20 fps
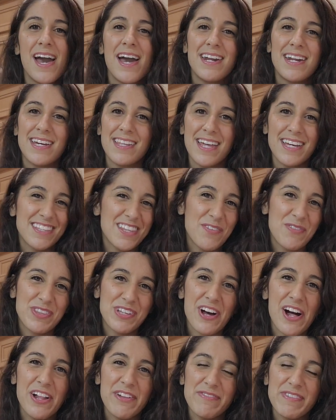And I like that with
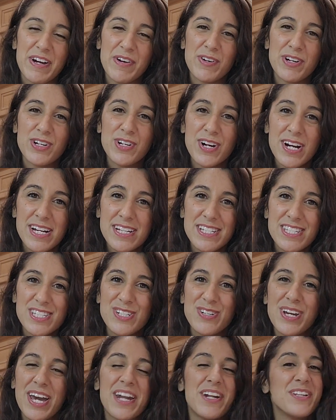cauliflower crust,
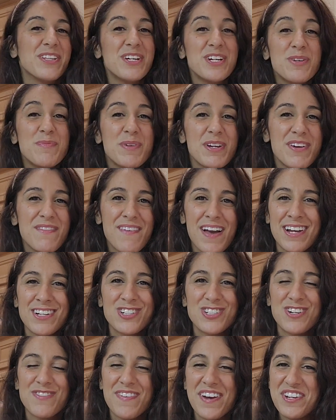you get a little bit of
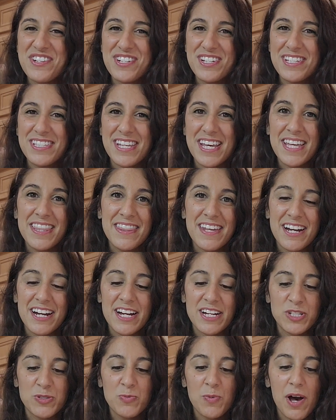extra veggies in there
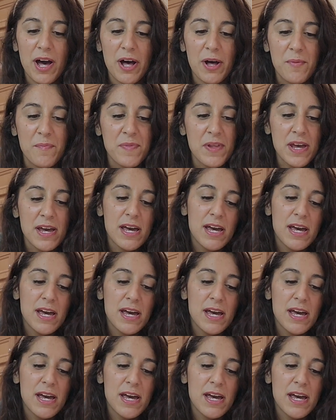as well.